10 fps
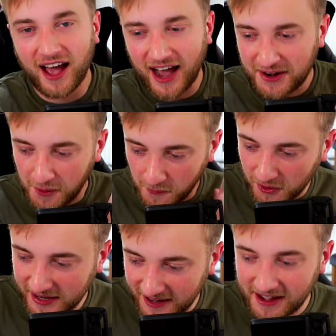I don't
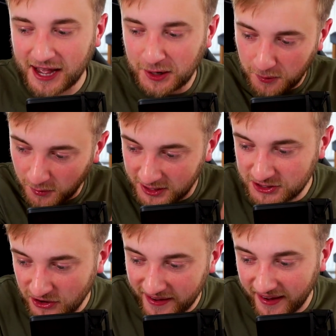want it, I don't want to
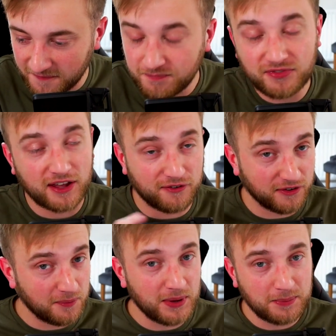try it,
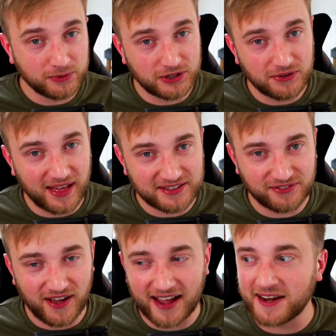Other people do, that's
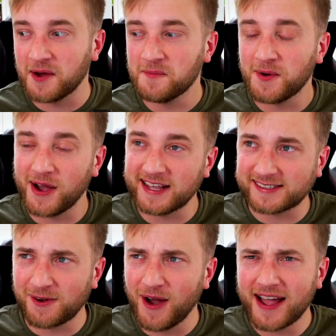fine. But it's
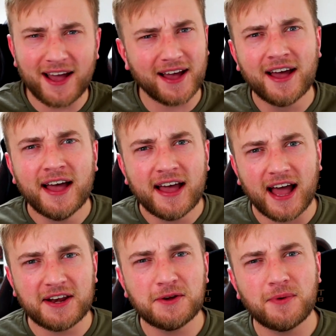quite
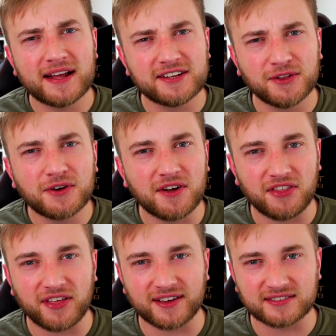a new way to look at
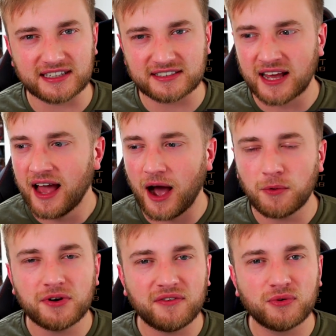things. I
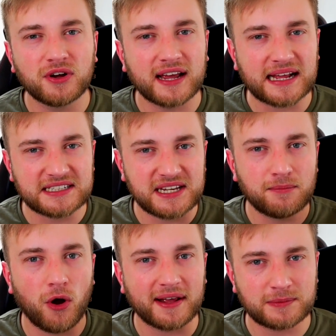wonder if we're going to get to see
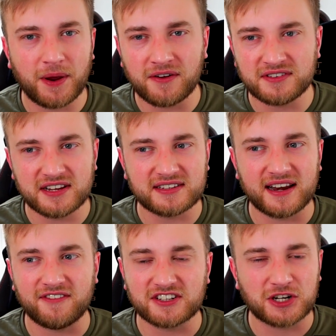more experiences and
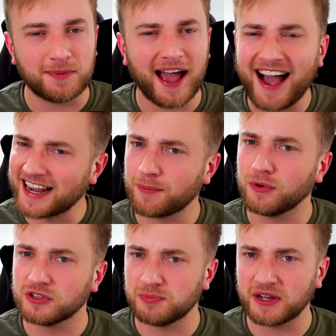if it's going to be
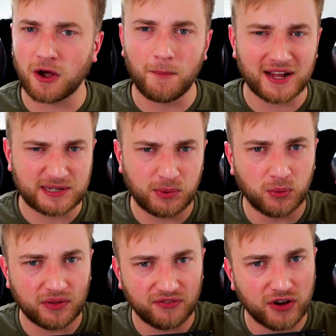hackable to be compatible
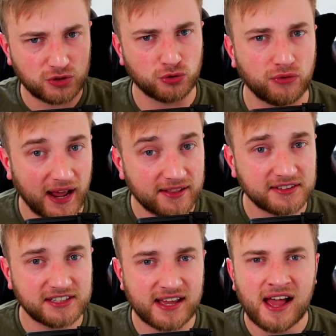with virtual reality.